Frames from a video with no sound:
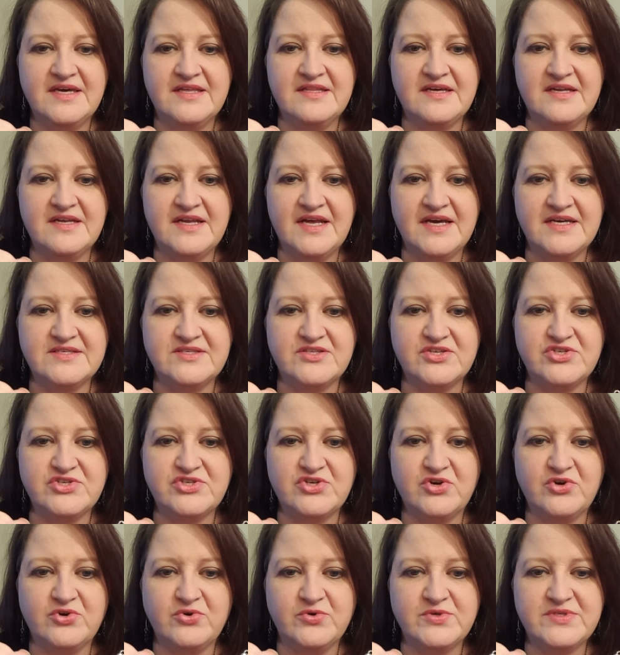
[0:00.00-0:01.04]
and then it has the
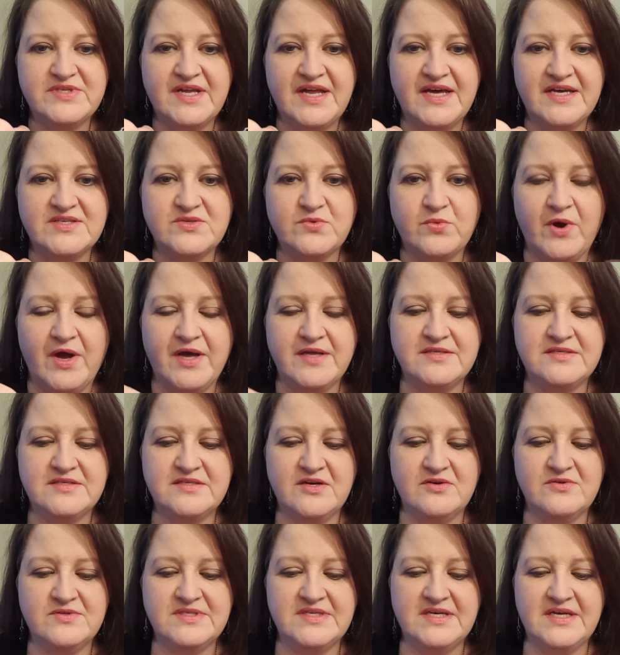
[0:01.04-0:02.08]
circles that has
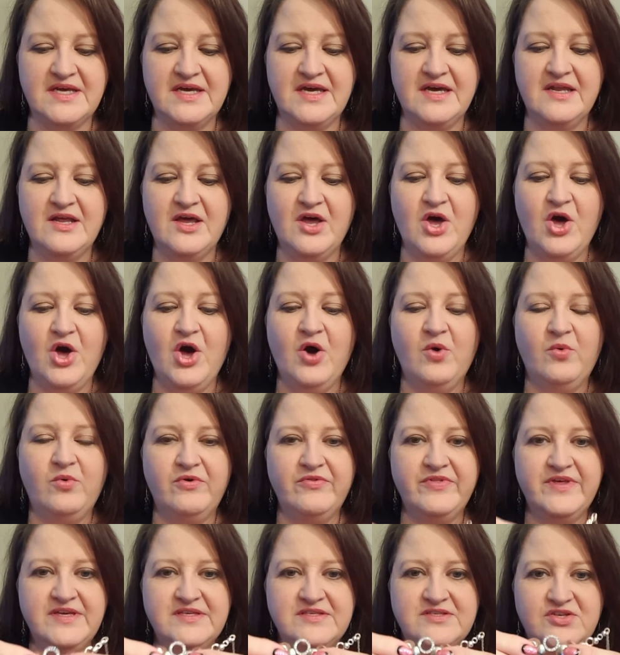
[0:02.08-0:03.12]
rhinestones in it.
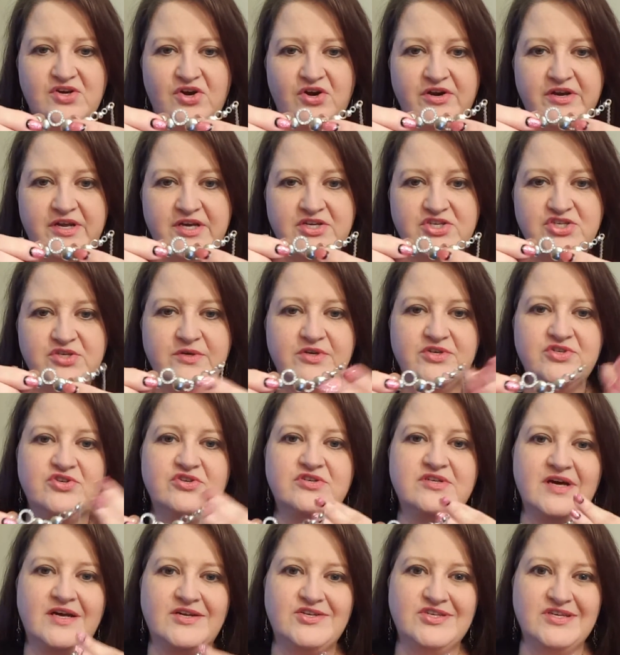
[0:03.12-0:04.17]
Well, these tarnish because
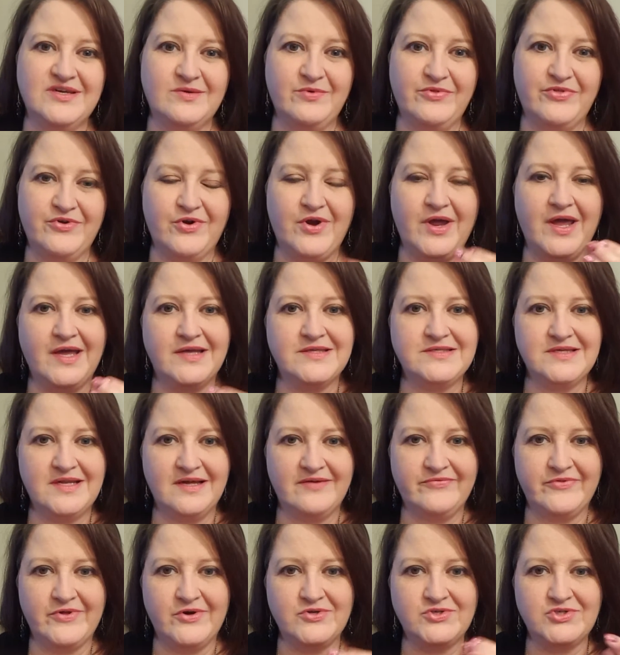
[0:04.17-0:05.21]
you're touching it with your hands that
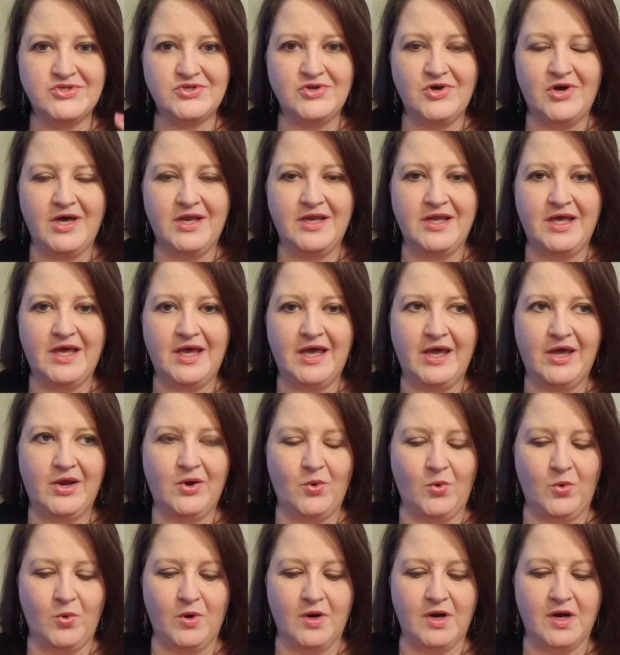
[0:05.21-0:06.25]
have lotion on
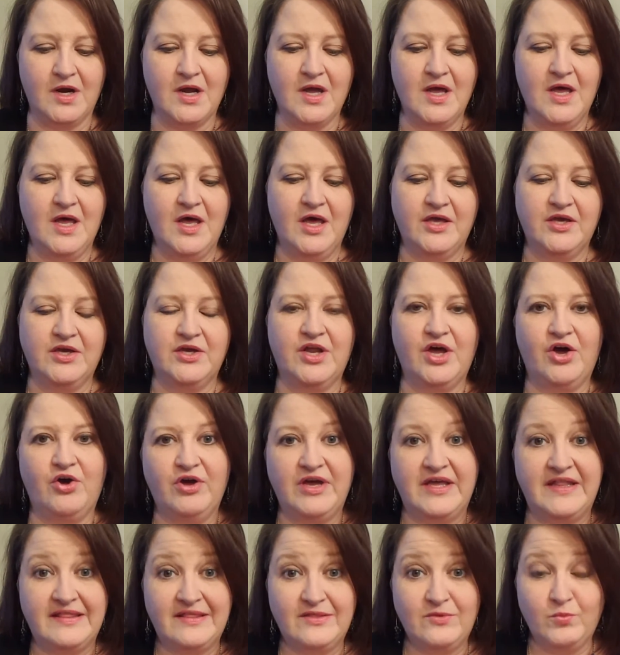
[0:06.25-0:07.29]
it, or, you know,
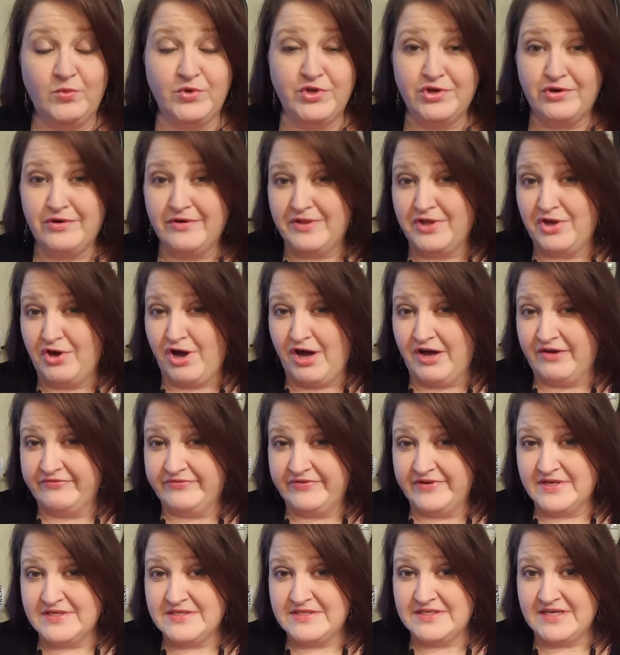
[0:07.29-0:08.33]
when you're in the
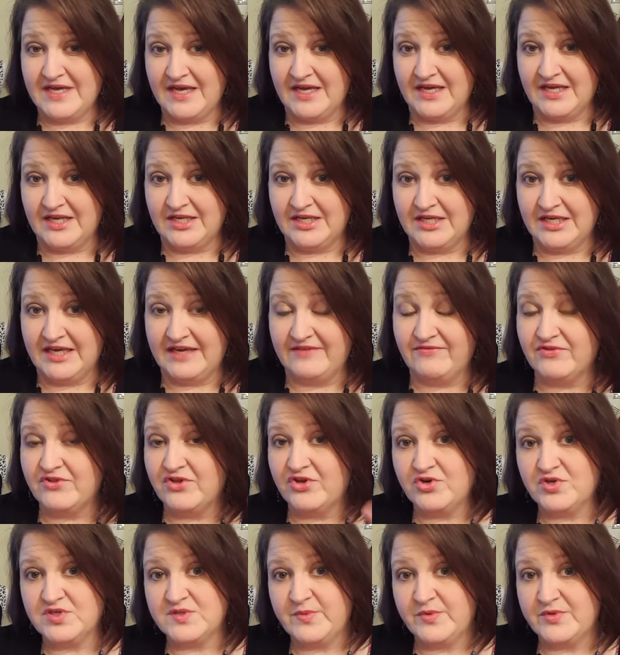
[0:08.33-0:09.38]
office, and even though
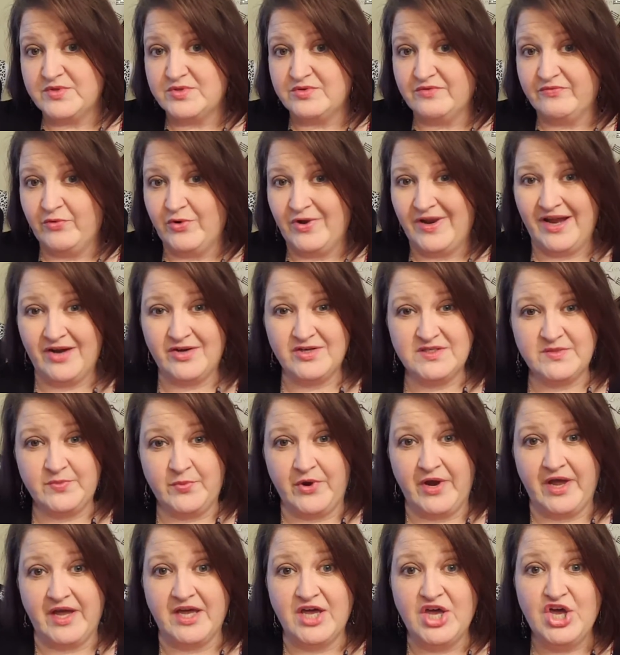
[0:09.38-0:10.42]
you're supposed to avoid
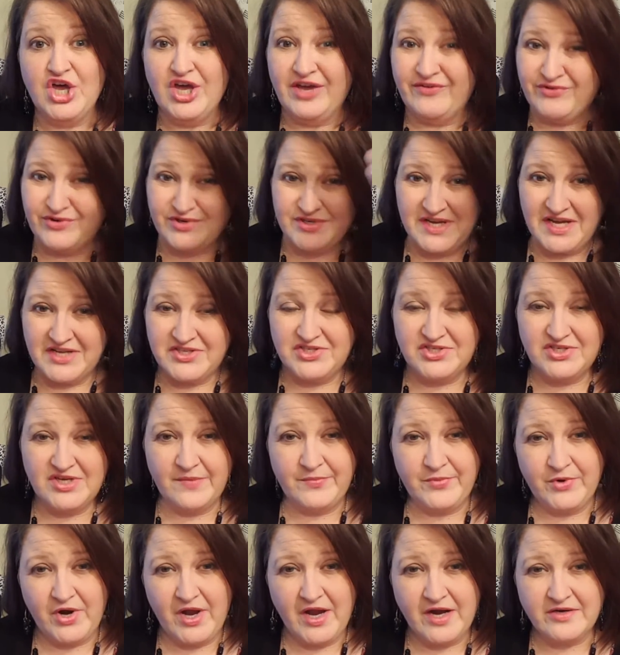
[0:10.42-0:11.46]
hairspray, if you're touching
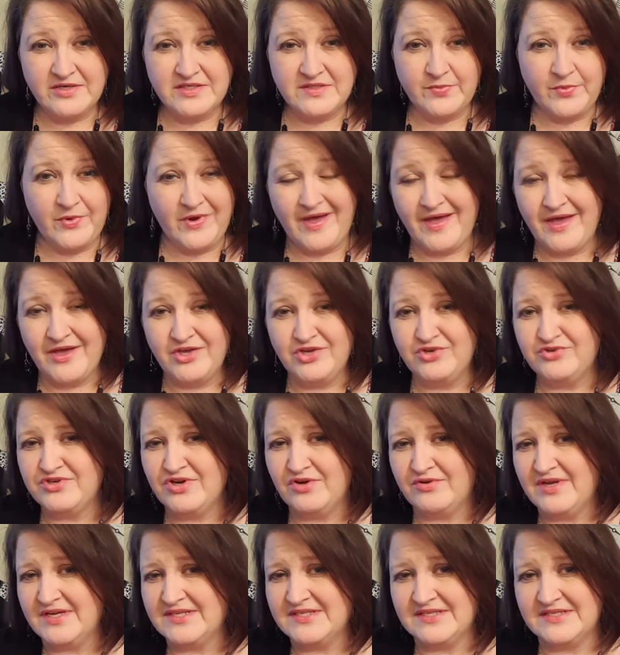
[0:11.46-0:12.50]
up your hairspray, you
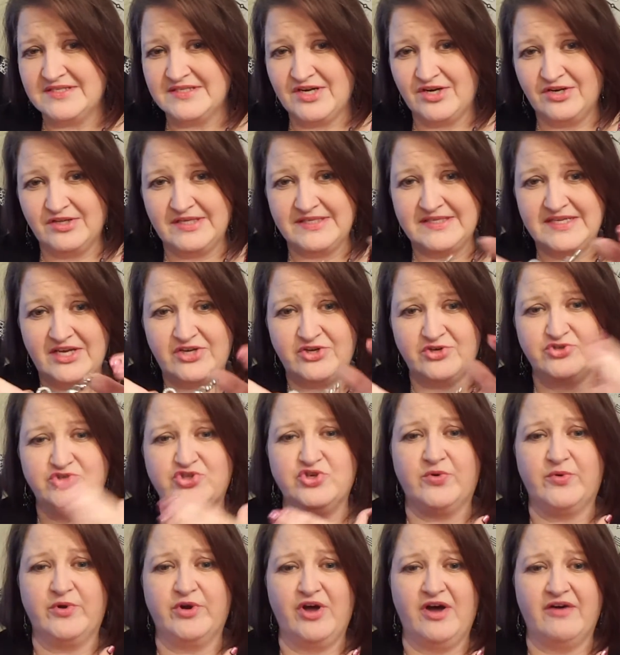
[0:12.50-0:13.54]
don't necessarily take your
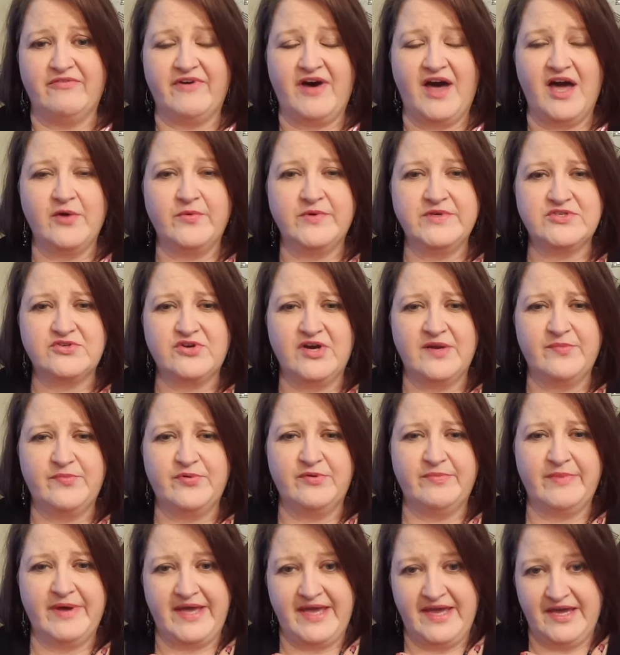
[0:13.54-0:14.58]
jewelry off. I always try to
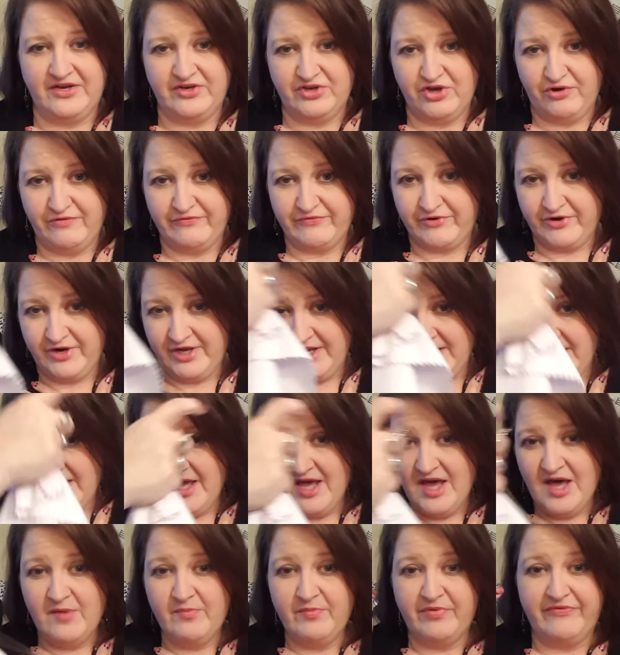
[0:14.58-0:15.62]
put my hand over it
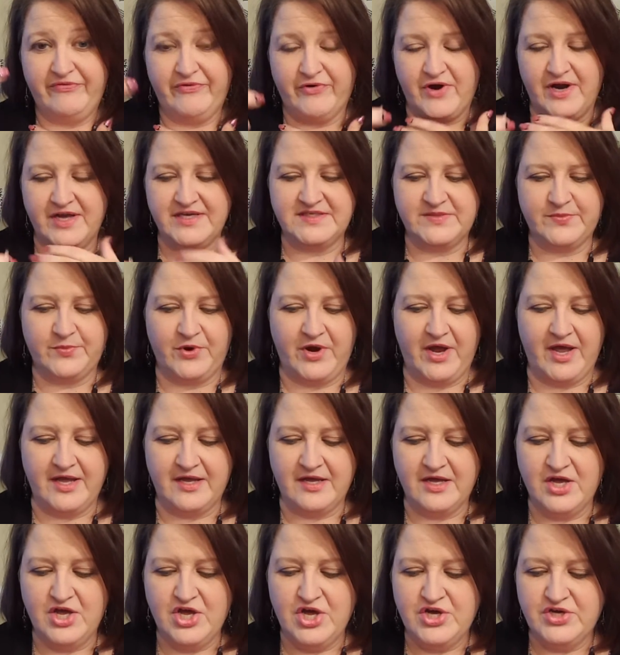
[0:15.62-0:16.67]
before I spray.
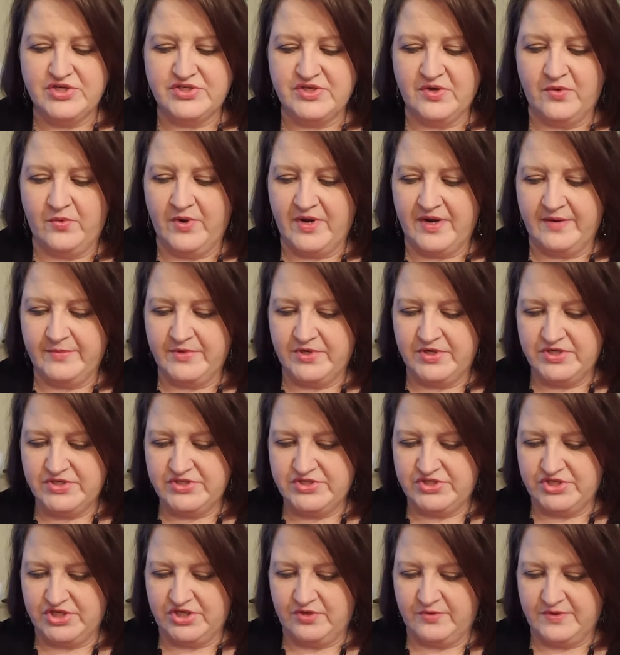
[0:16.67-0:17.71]
So what I'm going to
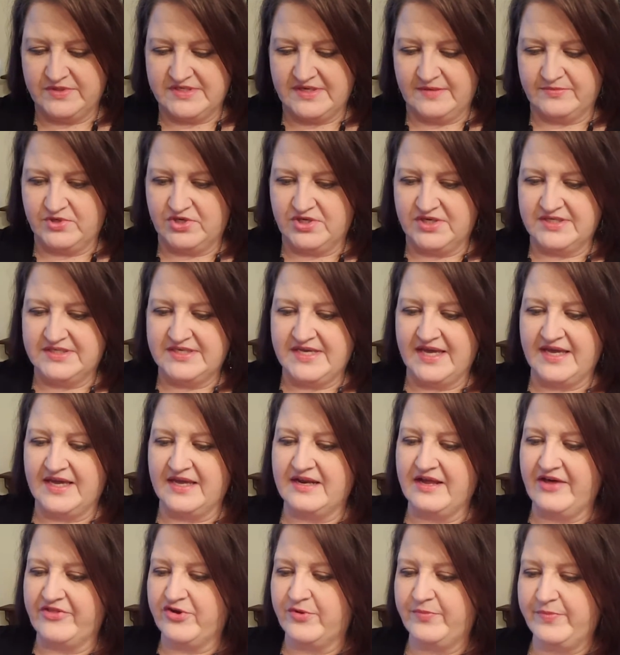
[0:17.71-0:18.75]
do is I'm going to take
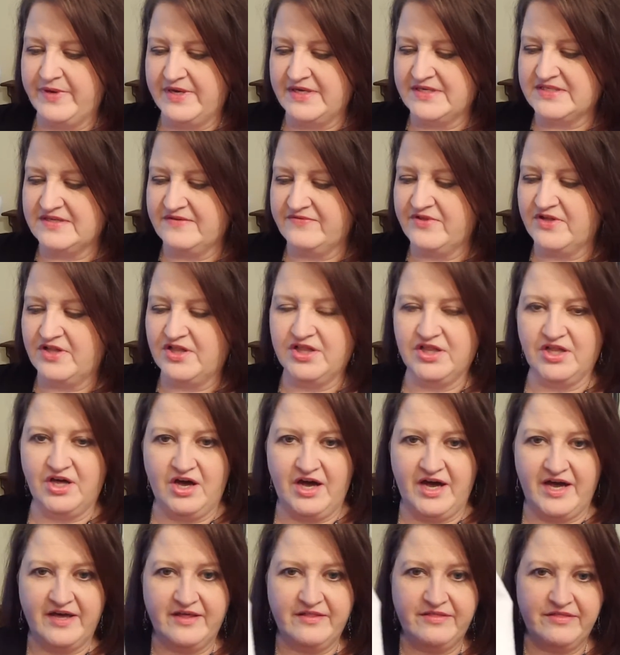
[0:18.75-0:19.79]
another piece of the
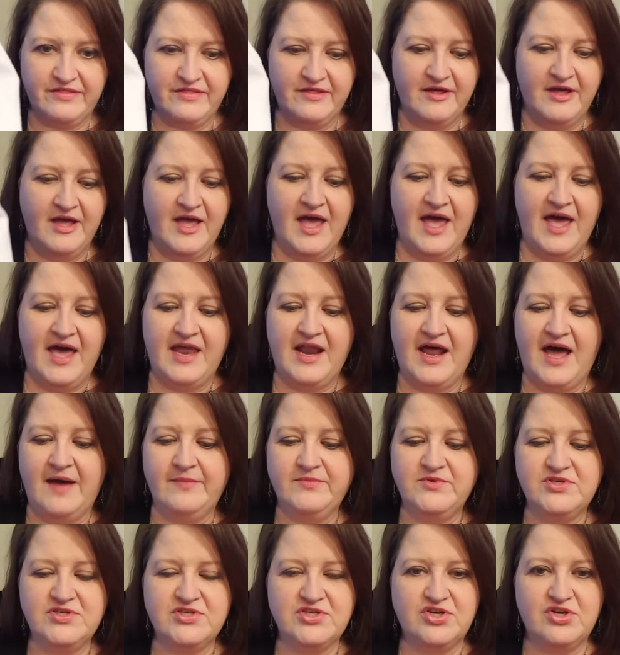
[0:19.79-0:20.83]
cloth, and
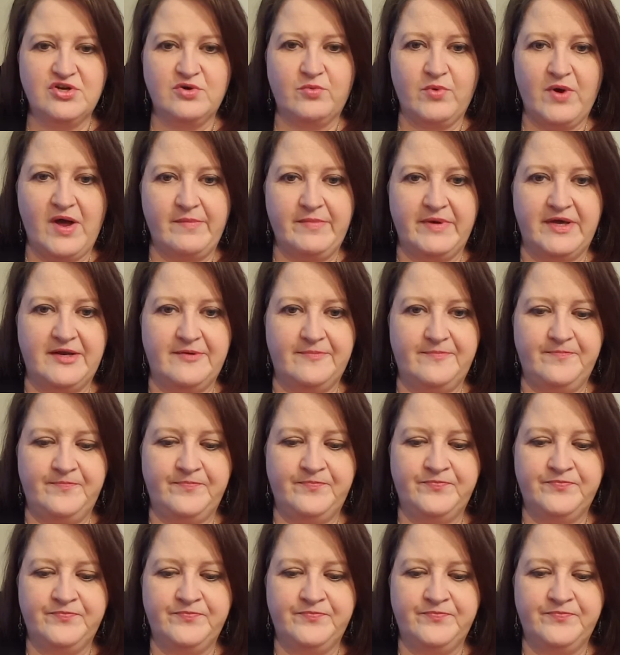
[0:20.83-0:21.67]
I'm just going to rub it.